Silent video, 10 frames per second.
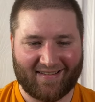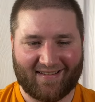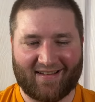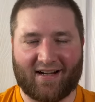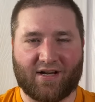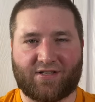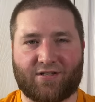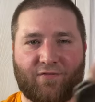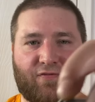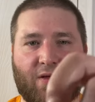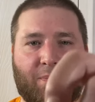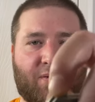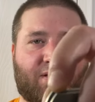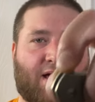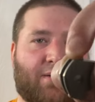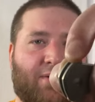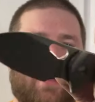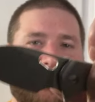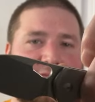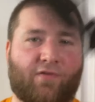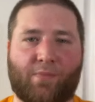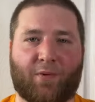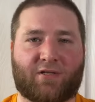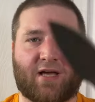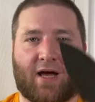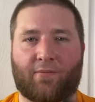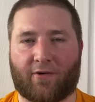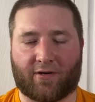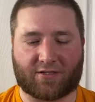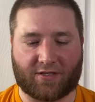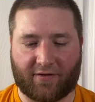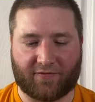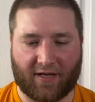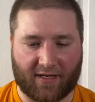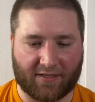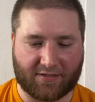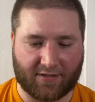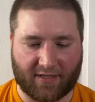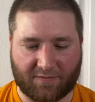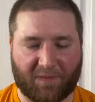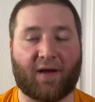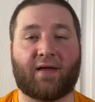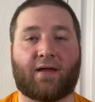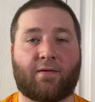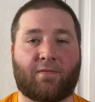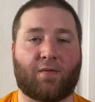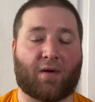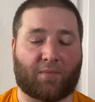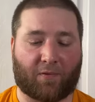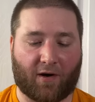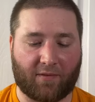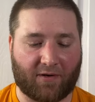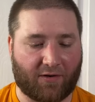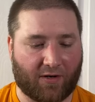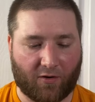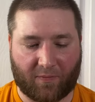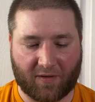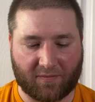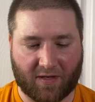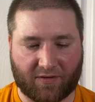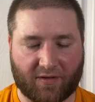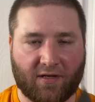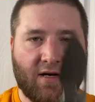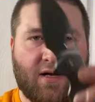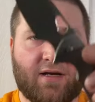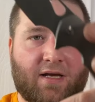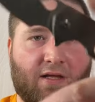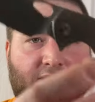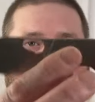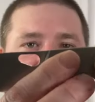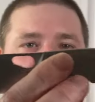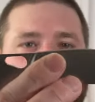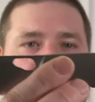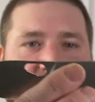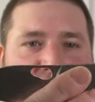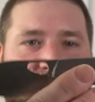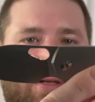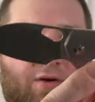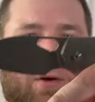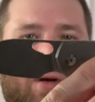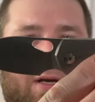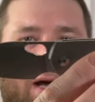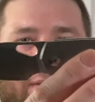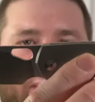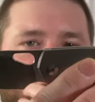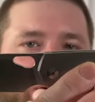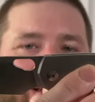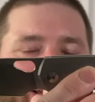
All right, so flipper tab, right? Flipper tab works left-handed, so that's probably going to be my primary opening method. Now let's see here on the ergonomics, right?